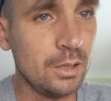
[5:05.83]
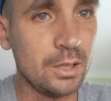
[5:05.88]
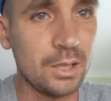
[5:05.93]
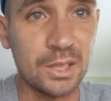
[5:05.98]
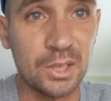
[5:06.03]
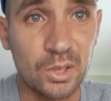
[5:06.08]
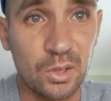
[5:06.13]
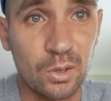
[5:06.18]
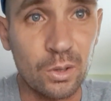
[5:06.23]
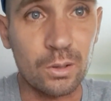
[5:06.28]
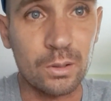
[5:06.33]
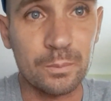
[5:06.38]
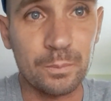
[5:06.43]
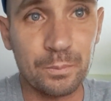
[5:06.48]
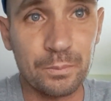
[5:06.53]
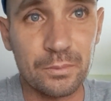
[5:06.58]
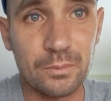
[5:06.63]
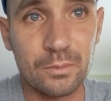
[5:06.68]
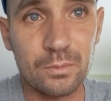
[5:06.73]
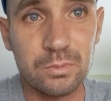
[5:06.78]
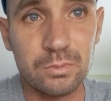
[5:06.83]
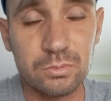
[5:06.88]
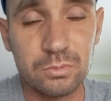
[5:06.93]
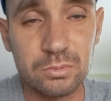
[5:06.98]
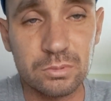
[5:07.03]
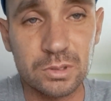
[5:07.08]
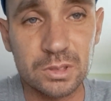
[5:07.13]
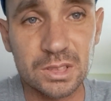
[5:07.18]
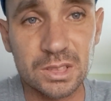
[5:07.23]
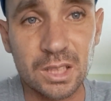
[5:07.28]
and not
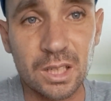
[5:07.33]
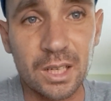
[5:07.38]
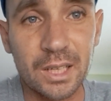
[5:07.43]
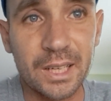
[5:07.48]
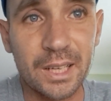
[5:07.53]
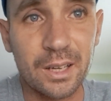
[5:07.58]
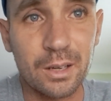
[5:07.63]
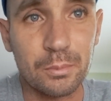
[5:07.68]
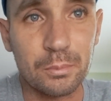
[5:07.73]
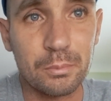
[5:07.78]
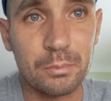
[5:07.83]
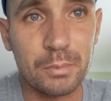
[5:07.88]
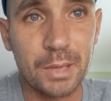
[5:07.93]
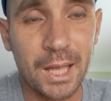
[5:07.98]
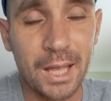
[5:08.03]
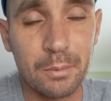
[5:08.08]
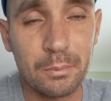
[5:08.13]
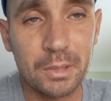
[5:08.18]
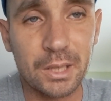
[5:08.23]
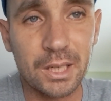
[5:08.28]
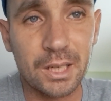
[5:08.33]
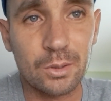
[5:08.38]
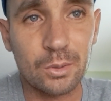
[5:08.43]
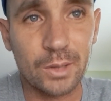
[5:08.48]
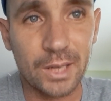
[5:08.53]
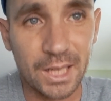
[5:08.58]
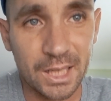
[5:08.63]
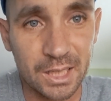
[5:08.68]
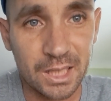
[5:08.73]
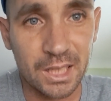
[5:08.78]
signing up Mohamed
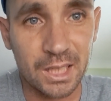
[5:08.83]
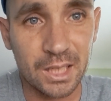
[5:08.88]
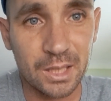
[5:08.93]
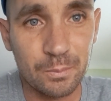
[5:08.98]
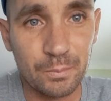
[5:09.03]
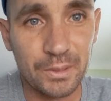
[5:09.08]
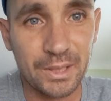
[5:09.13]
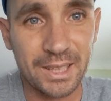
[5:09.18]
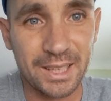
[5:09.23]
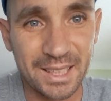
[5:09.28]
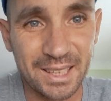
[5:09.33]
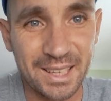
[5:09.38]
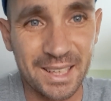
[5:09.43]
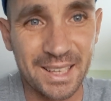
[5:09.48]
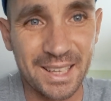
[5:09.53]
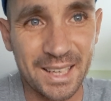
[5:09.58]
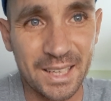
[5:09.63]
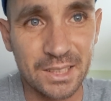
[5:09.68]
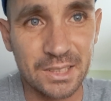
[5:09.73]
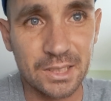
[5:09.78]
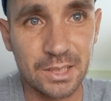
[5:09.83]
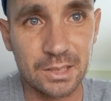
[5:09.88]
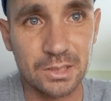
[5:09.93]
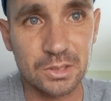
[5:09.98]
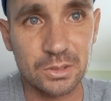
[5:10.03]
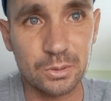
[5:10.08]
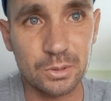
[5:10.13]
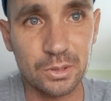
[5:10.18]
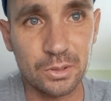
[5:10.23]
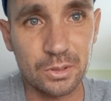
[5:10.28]
Elneny and Eddie Nketiah
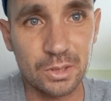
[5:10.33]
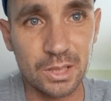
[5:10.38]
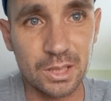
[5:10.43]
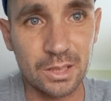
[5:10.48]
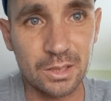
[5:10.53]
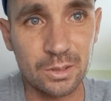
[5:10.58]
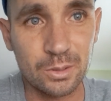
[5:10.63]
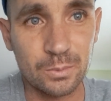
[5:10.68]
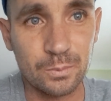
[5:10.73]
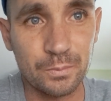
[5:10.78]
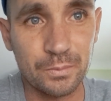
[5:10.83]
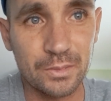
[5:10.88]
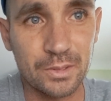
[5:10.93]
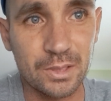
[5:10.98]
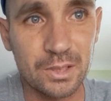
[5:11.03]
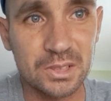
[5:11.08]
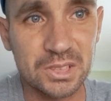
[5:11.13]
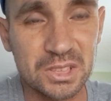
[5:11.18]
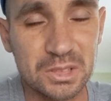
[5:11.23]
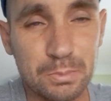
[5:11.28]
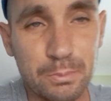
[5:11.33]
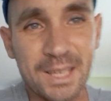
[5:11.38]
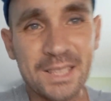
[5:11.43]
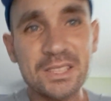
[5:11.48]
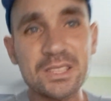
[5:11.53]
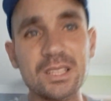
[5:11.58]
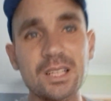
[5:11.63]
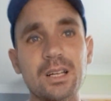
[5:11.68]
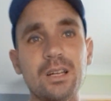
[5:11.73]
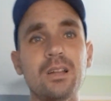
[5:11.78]
to a new deal
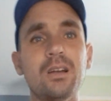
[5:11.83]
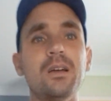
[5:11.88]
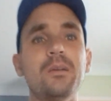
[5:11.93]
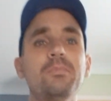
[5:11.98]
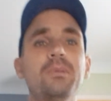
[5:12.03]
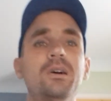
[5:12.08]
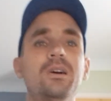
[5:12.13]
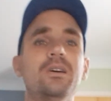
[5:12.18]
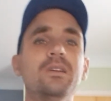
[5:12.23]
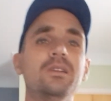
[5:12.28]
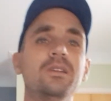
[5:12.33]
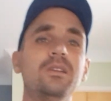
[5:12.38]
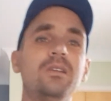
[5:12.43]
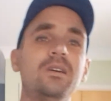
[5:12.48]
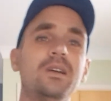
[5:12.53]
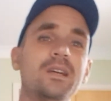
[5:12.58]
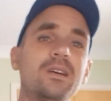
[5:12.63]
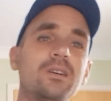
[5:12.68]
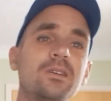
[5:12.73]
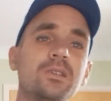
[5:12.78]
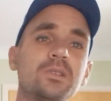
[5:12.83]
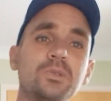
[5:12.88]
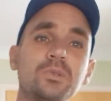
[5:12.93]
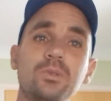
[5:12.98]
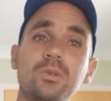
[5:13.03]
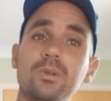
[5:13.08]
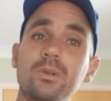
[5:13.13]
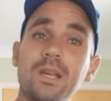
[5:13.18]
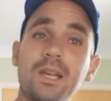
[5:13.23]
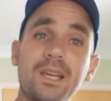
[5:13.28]
smash that like button like
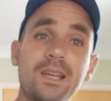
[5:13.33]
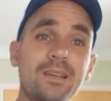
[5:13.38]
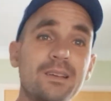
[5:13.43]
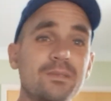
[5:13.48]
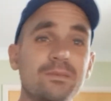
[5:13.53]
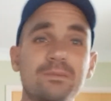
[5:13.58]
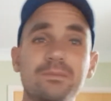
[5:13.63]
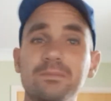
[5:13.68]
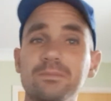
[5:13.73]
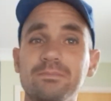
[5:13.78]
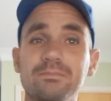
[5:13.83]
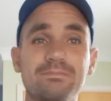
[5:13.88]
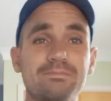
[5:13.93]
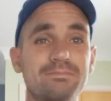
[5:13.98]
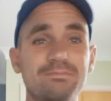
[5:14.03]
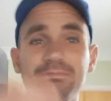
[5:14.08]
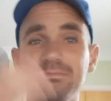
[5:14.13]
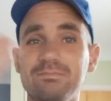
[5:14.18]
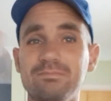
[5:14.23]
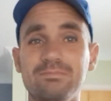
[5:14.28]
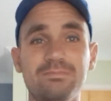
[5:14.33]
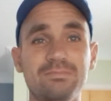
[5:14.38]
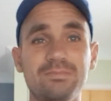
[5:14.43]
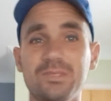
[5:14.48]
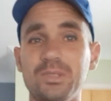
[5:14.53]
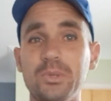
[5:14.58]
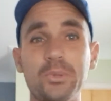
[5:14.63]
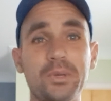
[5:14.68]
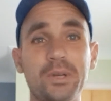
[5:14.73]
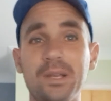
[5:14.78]
Arsenal getting
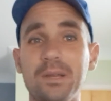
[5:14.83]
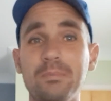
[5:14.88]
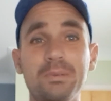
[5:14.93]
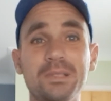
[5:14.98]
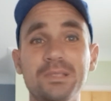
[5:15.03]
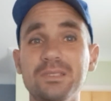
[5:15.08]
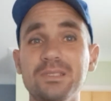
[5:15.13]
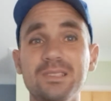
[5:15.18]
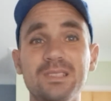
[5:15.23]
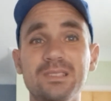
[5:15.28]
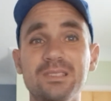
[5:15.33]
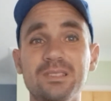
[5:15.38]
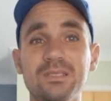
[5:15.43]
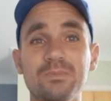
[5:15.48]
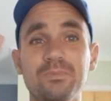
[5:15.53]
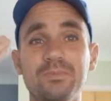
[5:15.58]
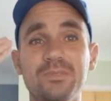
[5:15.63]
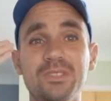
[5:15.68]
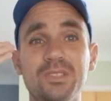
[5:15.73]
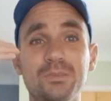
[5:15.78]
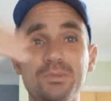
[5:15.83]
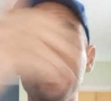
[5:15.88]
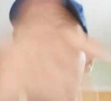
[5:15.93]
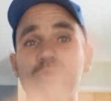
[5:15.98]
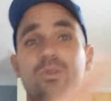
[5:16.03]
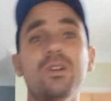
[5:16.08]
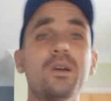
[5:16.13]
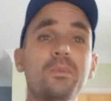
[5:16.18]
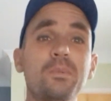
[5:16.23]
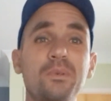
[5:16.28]
doing their business
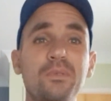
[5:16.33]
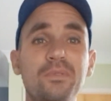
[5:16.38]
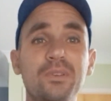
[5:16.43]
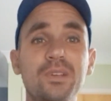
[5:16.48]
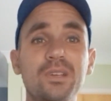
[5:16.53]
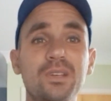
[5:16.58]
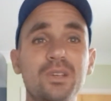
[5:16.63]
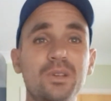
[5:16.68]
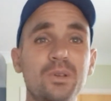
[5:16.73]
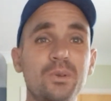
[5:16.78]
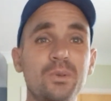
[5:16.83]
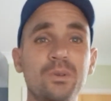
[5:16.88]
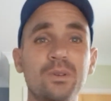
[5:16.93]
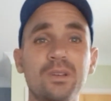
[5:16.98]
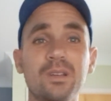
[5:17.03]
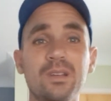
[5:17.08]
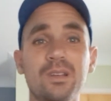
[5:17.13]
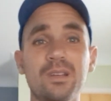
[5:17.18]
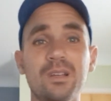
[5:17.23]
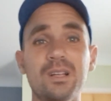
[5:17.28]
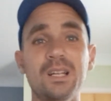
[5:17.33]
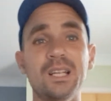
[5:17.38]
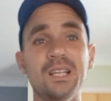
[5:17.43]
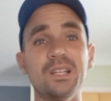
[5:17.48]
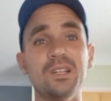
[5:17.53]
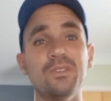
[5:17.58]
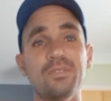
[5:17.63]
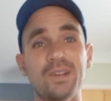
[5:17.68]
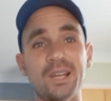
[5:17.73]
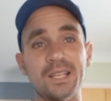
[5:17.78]
subscribe if you're new
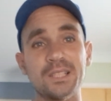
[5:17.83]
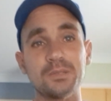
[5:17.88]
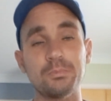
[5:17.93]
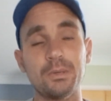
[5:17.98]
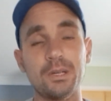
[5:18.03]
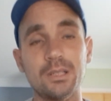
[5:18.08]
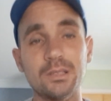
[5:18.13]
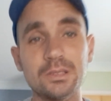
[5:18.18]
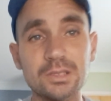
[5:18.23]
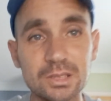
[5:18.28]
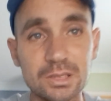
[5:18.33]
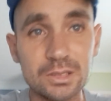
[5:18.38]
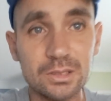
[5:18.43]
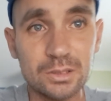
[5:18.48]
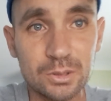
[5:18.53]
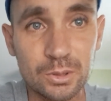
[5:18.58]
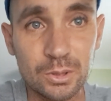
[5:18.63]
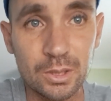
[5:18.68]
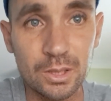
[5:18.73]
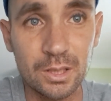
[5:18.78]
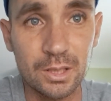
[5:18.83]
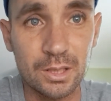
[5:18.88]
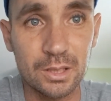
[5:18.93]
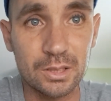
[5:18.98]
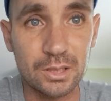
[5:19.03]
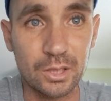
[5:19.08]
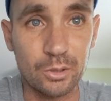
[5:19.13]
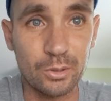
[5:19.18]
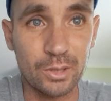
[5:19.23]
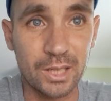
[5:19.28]
click the thanks button to
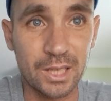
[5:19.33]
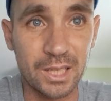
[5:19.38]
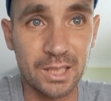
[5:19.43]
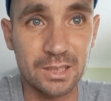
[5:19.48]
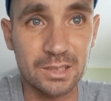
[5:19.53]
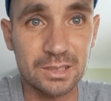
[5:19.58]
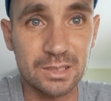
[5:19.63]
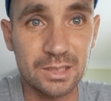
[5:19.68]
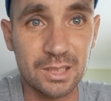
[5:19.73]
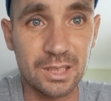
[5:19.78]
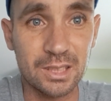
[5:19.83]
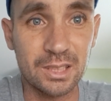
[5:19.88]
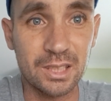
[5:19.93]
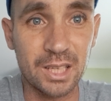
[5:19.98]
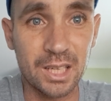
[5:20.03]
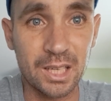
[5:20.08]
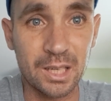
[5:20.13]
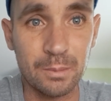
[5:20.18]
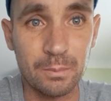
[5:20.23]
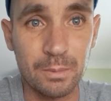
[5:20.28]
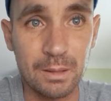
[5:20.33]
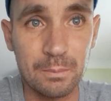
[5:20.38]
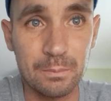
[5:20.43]
donate and yeah